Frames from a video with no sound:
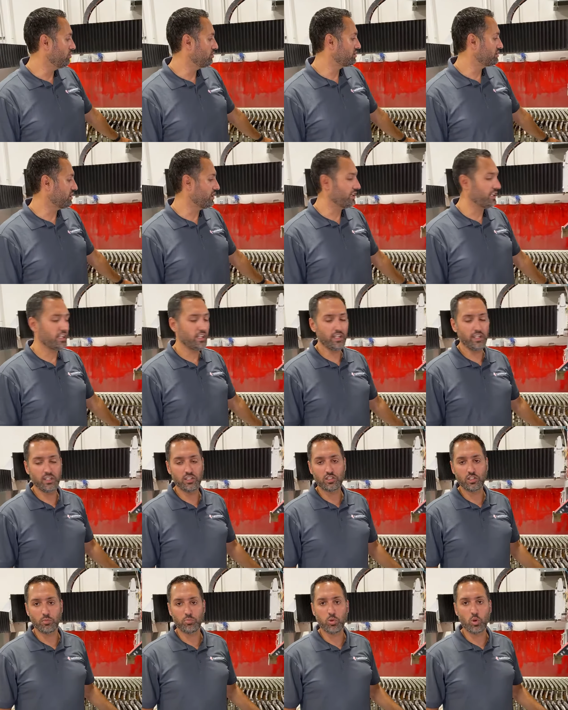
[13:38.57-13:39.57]
start getting
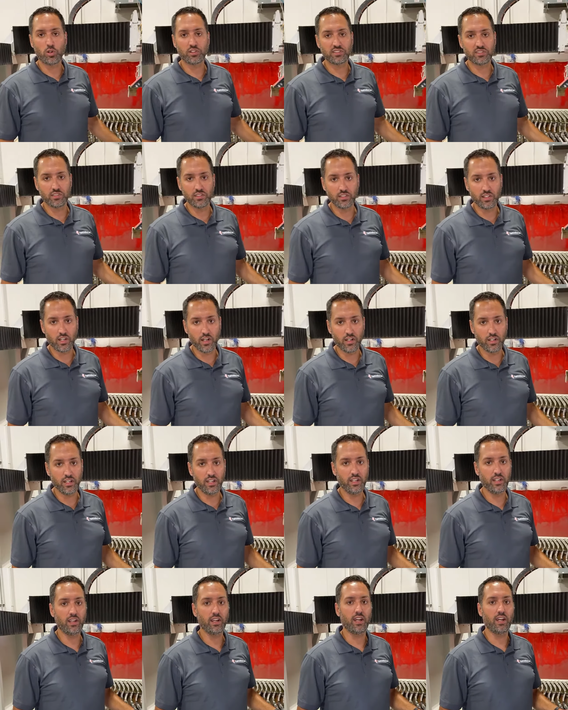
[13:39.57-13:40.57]
into porcelain
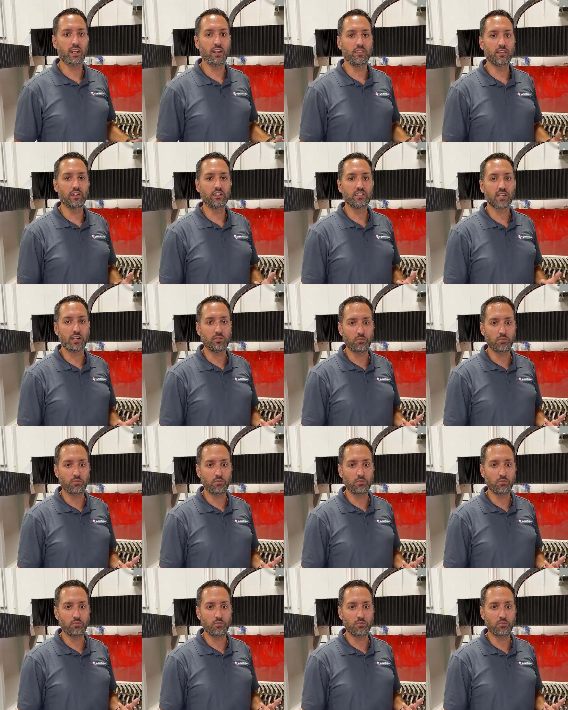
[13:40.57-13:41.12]
cutting and the tight